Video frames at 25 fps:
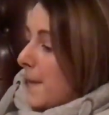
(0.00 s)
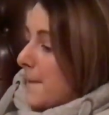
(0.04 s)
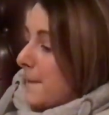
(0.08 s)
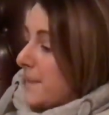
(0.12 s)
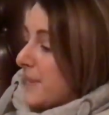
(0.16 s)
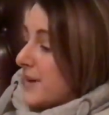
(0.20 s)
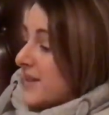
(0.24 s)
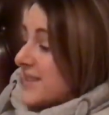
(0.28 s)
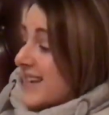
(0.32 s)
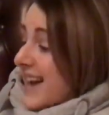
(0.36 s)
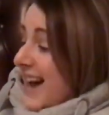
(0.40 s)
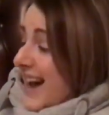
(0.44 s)

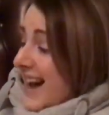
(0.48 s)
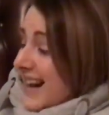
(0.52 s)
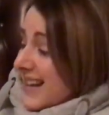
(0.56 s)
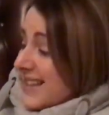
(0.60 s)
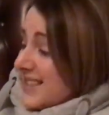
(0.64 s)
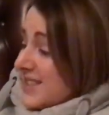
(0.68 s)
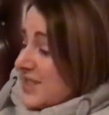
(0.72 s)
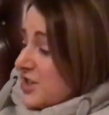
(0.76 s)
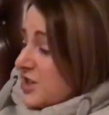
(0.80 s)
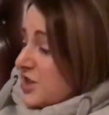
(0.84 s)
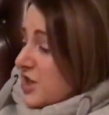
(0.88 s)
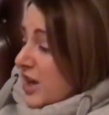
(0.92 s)
But
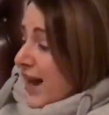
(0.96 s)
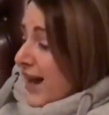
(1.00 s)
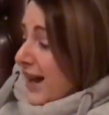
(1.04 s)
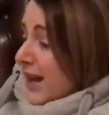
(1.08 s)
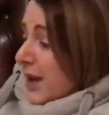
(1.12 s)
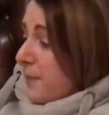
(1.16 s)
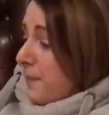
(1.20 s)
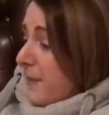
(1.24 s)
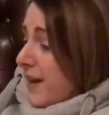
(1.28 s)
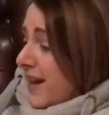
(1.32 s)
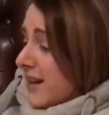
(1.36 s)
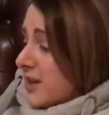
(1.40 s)
as
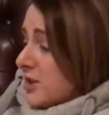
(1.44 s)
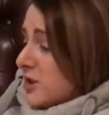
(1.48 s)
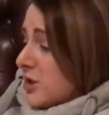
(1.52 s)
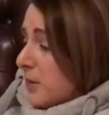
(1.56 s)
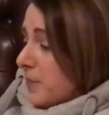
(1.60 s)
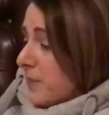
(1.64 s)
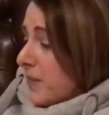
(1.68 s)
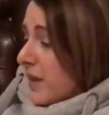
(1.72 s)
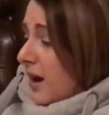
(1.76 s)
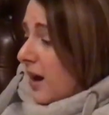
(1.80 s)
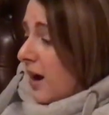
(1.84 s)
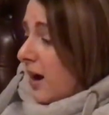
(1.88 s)
Jack picked
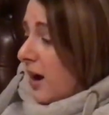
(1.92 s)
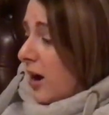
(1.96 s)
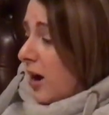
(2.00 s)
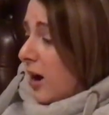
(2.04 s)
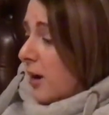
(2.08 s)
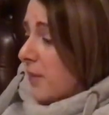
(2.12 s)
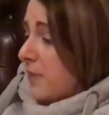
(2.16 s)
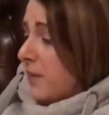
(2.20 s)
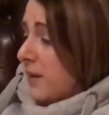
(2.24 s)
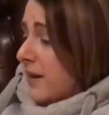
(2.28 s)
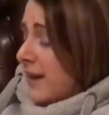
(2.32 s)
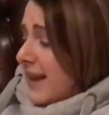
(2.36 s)
up the
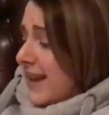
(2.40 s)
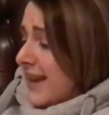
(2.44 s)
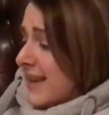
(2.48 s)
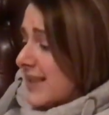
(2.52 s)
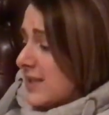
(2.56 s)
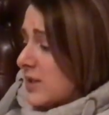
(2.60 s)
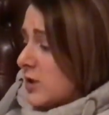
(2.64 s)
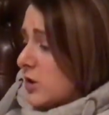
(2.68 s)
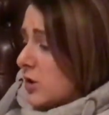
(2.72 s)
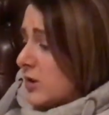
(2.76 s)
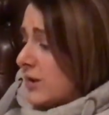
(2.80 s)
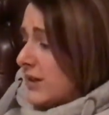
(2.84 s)
harp,
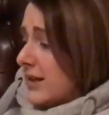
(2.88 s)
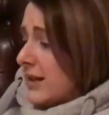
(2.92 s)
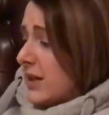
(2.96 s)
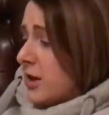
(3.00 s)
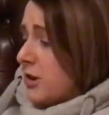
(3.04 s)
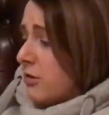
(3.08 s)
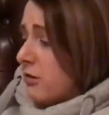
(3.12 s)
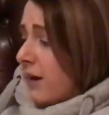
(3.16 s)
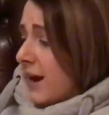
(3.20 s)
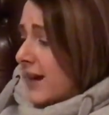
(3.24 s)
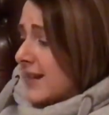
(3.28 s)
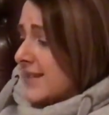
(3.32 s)
it suddenly
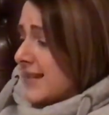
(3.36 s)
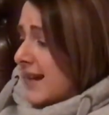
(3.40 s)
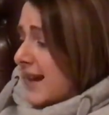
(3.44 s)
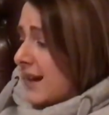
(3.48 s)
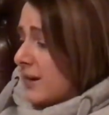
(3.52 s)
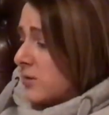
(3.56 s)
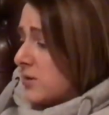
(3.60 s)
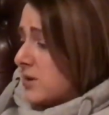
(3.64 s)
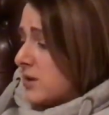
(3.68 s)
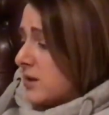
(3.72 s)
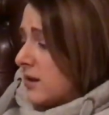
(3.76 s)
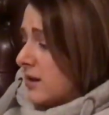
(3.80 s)
cried
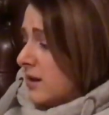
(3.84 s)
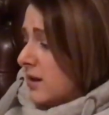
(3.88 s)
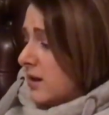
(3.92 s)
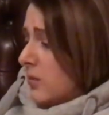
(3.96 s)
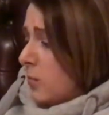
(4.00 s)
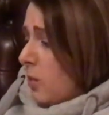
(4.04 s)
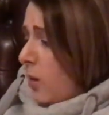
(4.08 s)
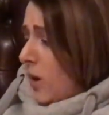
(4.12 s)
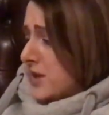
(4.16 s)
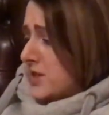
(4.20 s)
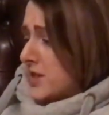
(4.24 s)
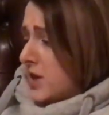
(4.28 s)
out,
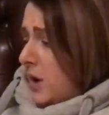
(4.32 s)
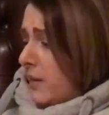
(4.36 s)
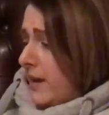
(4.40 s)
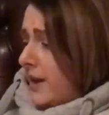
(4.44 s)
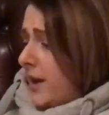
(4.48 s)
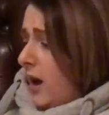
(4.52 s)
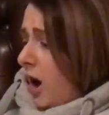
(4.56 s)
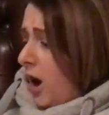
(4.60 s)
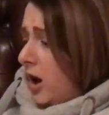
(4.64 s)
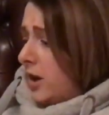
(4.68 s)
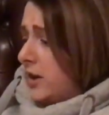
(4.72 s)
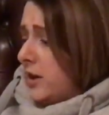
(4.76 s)
What's
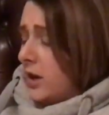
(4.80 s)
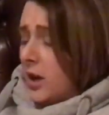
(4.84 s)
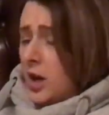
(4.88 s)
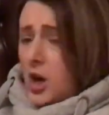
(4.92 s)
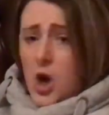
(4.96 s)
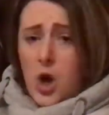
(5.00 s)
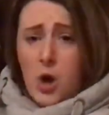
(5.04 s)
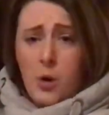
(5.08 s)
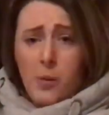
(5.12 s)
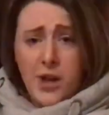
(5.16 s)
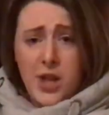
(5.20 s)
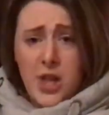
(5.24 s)
going on?
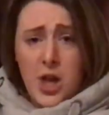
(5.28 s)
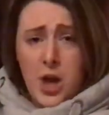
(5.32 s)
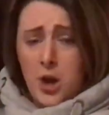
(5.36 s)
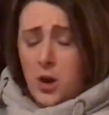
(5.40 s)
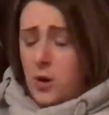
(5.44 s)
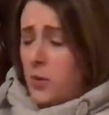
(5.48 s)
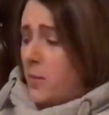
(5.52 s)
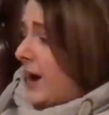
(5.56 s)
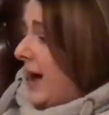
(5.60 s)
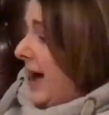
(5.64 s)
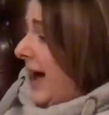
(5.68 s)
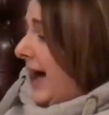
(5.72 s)
Who
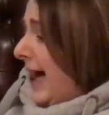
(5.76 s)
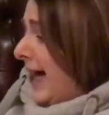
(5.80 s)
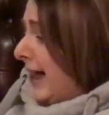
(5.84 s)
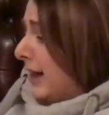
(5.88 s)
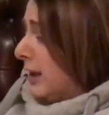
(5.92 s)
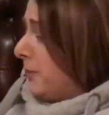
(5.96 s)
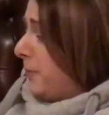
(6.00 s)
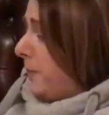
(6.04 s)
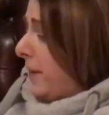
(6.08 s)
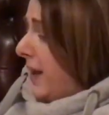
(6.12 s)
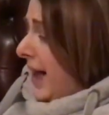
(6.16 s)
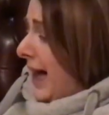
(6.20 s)
are you?
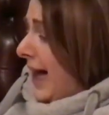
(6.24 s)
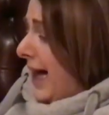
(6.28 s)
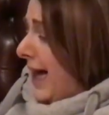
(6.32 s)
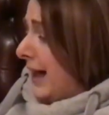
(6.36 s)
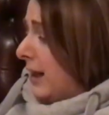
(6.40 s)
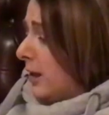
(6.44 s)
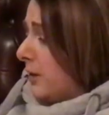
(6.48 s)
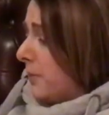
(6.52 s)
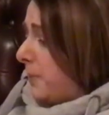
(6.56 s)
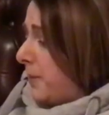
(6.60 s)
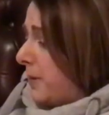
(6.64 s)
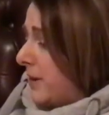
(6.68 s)
Help!
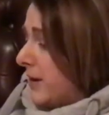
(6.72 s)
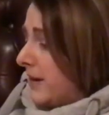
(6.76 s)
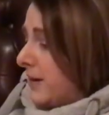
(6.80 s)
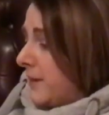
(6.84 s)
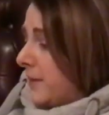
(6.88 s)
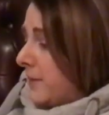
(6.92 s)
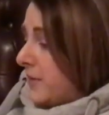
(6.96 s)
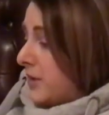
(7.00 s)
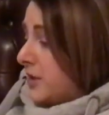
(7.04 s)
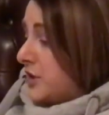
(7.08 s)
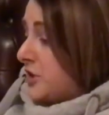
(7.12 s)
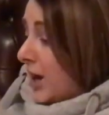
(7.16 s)
Help!
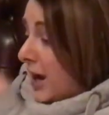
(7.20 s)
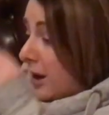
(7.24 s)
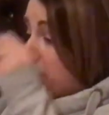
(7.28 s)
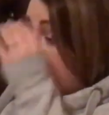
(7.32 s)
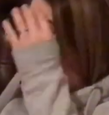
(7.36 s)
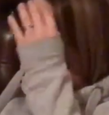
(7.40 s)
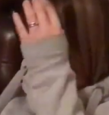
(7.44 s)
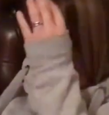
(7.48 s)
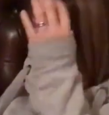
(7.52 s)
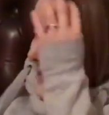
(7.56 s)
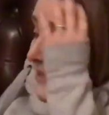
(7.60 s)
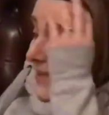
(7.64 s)
Jack
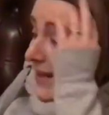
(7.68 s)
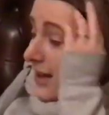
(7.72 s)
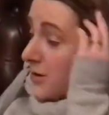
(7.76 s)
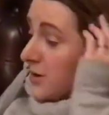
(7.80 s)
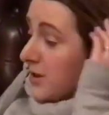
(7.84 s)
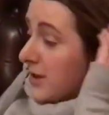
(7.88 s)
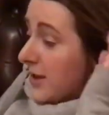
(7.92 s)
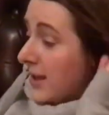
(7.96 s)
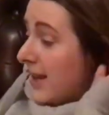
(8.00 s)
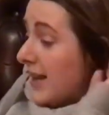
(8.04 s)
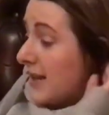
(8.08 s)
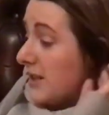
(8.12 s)
raced out
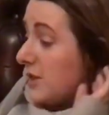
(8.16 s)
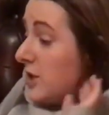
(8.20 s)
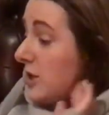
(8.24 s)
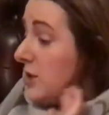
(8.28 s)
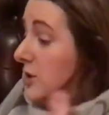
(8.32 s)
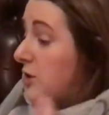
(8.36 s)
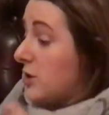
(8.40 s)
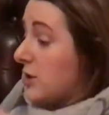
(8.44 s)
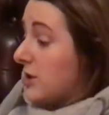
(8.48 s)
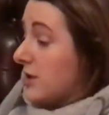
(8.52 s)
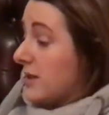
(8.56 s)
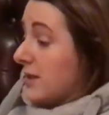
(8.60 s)
of the
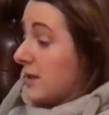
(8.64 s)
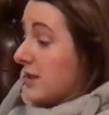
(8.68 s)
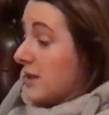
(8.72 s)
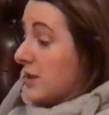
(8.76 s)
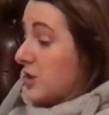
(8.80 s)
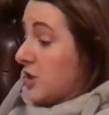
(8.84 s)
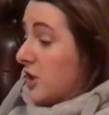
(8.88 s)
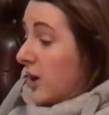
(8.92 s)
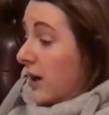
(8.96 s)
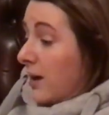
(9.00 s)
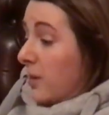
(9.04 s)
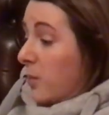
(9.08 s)
kitchen just as the
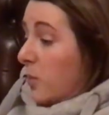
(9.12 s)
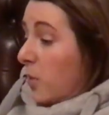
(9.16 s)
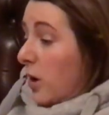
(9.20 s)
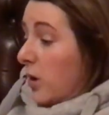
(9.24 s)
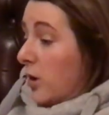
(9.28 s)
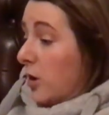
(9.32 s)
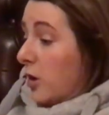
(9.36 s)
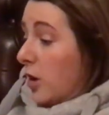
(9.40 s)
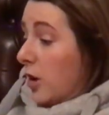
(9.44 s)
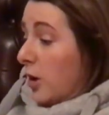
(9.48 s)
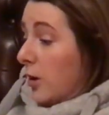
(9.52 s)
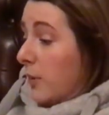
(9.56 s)
giant
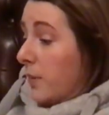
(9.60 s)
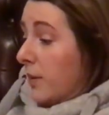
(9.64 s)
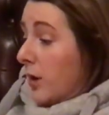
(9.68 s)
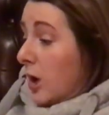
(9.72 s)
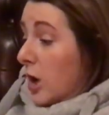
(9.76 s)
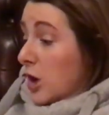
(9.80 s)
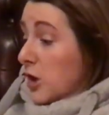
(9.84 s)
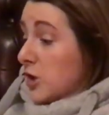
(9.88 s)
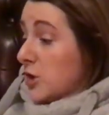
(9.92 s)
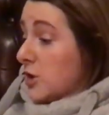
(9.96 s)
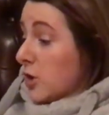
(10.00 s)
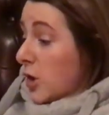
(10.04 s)
woke up,
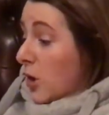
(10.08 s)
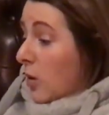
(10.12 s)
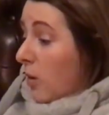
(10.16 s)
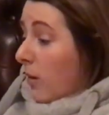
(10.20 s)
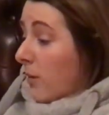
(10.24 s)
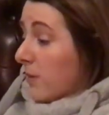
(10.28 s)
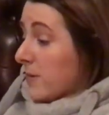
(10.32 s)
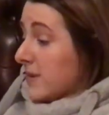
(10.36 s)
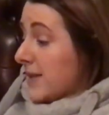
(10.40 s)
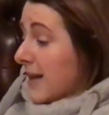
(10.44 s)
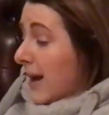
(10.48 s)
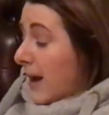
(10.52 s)
saw
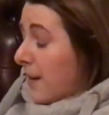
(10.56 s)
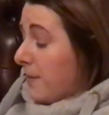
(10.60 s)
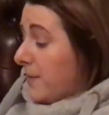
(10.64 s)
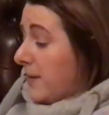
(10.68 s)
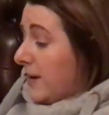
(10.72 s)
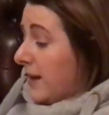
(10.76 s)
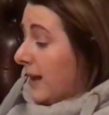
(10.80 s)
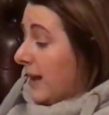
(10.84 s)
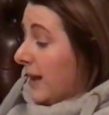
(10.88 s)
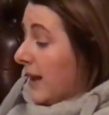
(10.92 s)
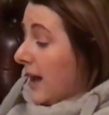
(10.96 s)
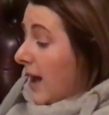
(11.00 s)
what was
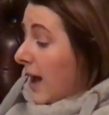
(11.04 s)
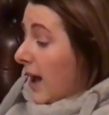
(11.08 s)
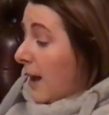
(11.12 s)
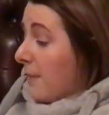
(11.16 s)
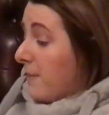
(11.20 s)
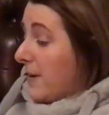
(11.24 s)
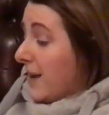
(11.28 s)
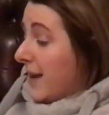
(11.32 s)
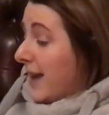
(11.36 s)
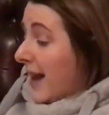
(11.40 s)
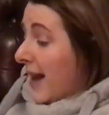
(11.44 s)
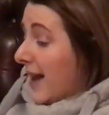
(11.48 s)
happening and
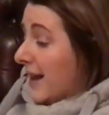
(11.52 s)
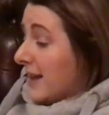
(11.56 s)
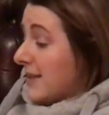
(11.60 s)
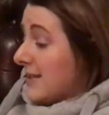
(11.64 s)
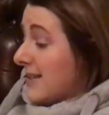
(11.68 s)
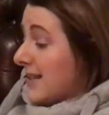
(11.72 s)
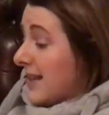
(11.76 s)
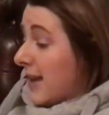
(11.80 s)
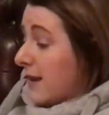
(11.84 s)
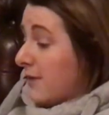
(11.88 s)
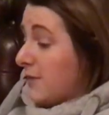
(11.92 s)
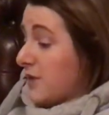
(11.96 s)
began
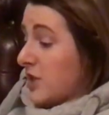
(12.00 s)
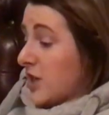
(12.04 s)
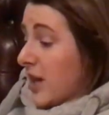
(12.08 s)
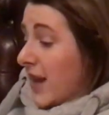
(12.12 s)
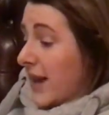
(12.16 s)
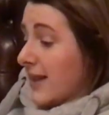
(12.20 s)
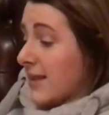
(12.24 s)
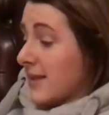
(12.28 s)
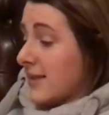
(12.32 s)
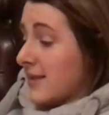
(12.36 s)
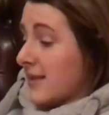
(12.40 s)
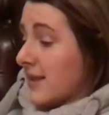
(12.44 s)
to give
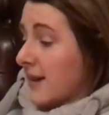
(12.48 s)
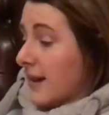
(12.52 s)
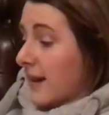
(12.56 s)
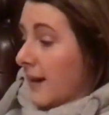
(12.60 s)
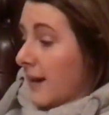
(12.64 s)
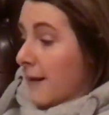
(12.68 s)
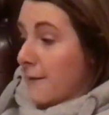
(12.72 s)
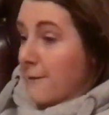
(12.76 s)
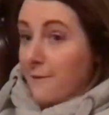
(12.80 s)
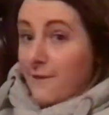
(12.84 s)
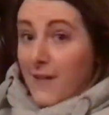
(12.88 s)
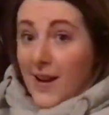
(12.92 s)
chase.
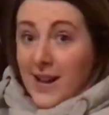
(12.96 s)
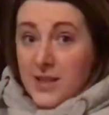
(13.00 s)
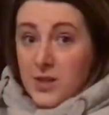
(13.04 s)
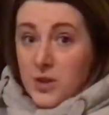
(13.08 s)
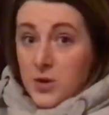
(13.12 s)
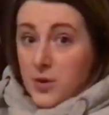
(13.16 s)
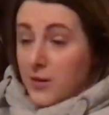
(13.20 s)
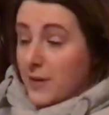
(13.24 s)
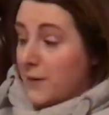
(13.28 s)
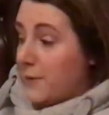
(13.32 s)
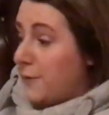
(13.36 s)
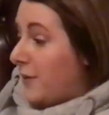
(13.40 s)

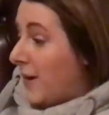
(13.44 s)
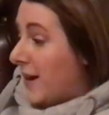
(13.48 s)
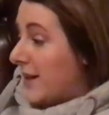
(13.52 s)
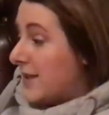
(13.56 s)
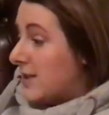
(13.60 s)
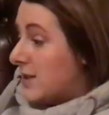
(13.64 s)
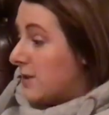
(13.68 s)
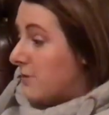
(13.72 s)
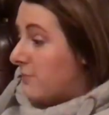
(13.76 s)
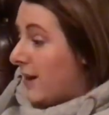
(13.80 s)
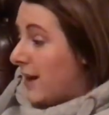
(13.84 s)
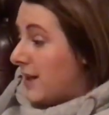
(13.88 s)
Faster and
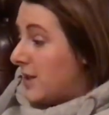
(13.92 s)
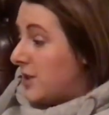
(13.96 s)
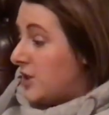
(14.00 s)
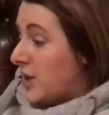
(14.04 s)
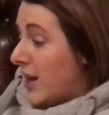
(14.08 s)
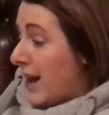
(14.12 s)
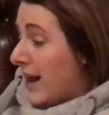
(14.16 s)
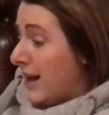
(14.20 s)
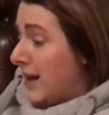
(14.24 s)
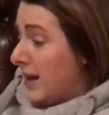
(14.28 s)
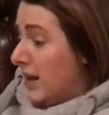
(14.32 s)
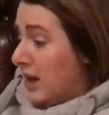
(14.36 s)
faster ran
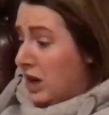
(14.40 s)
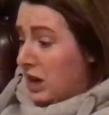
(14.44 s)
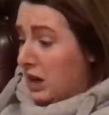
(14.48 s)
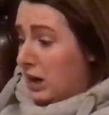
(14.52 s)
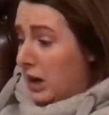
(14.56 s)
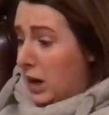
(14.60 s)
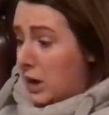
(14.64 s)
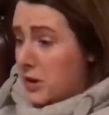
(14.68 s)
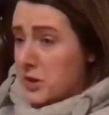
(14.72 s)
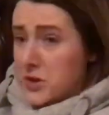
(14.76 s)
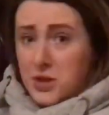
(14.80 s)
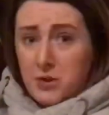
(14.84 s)
Jack.
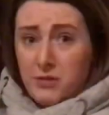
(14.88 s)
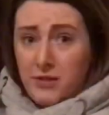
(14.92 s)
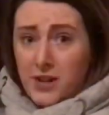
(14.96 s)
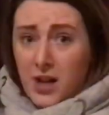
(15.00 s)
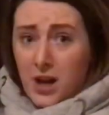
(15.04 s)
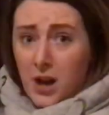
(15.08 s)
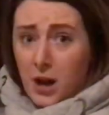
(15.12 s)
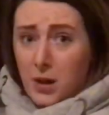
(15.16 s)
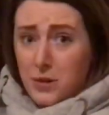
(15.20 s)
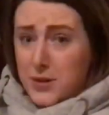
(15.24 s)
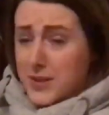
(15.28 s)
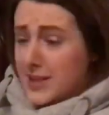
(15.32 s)
Closer and
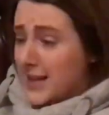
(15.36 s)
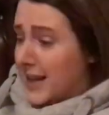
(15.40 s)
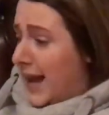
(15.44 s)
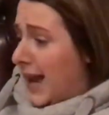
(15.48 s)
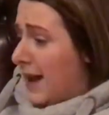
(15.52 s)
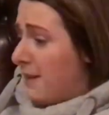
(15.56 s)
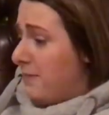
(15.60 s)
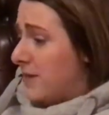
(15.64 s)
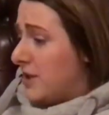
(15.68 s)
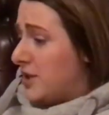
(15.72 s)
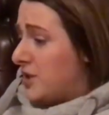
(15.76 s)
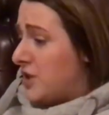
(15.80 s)
closer
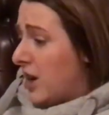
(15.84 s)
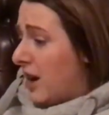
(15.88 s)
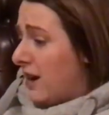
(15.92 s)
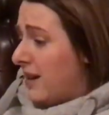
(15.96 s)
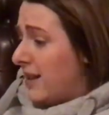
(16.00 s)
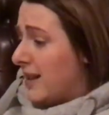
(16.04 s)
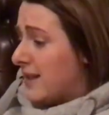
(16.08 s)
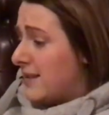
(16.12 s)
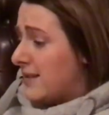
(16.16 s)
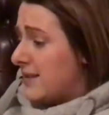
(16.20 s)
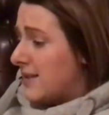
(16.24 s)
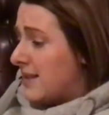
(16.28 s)
came the
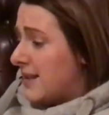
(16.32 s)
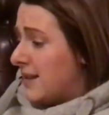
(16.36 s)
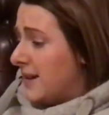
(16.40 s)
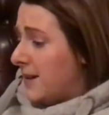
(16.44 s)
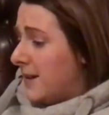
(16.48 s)
giant.